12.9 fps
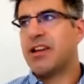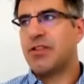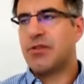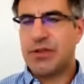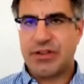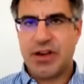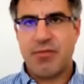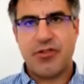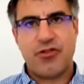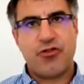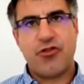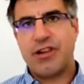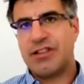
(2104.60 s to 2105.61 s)
taken to interpret
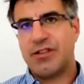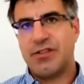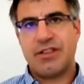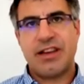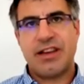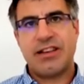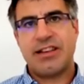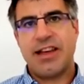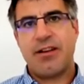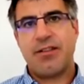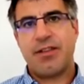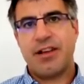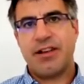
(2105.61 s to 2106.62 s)
drawings, do the setting
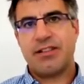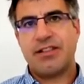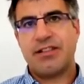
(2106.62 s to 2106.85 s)
out things.